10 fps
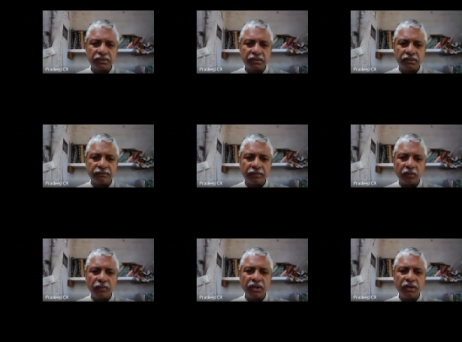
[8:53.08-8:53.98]
uh,
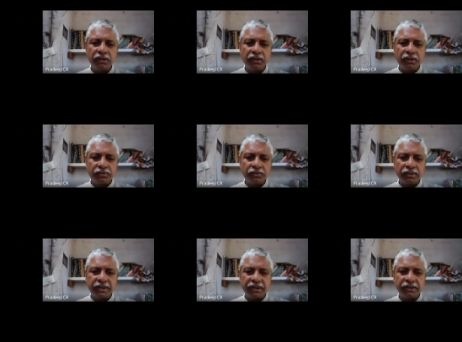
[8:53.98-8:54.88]
formula you will
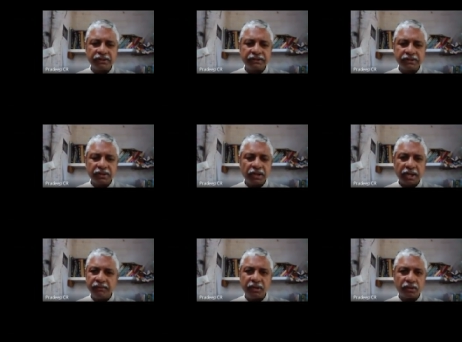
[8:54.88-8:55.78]
get this i
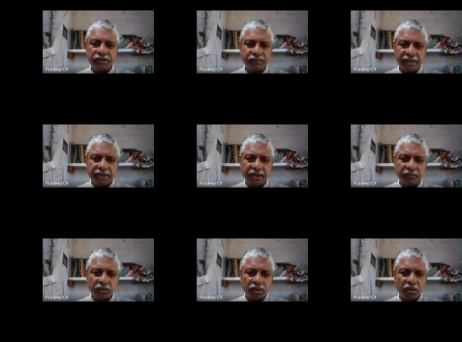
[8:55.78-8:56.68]
will not spend time
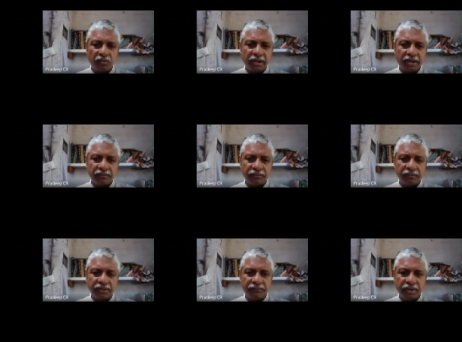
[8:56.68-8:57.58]
on how i have
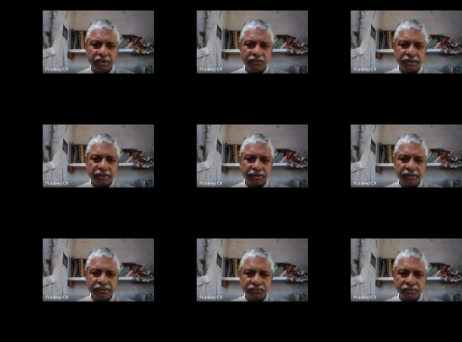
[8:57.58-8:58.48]
evaluated this you